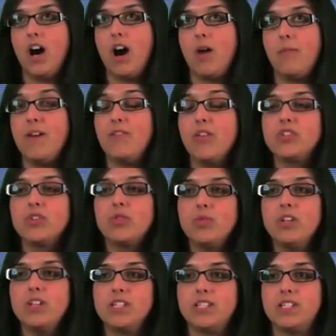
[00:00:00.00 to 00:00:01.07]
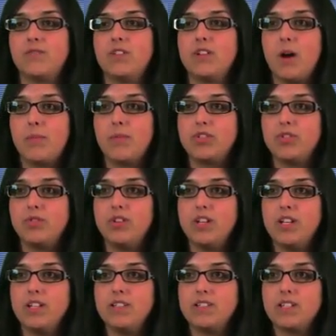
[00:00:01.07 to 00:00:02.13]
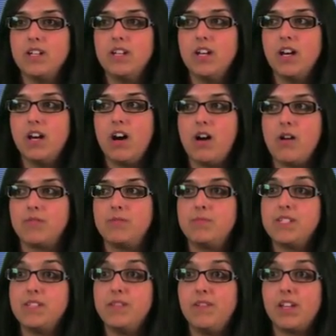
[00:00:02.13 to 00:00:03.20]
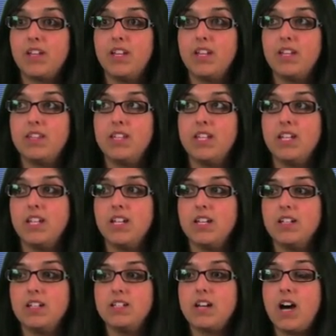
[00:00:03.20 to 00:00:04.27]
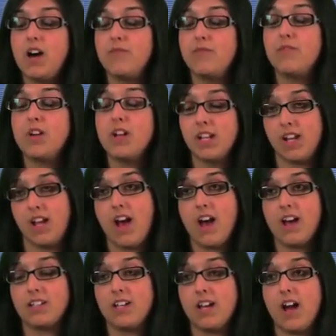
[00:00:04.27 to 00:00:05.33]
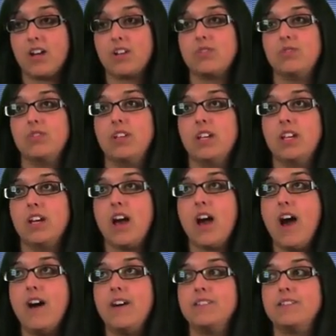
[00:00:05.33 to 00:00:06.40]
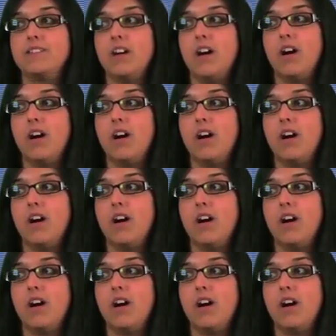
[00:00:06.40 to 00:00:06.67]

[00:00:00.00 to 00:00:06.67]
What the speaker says: I've also witnessed different opportunities, specifically the Dodd-Frank Act actually has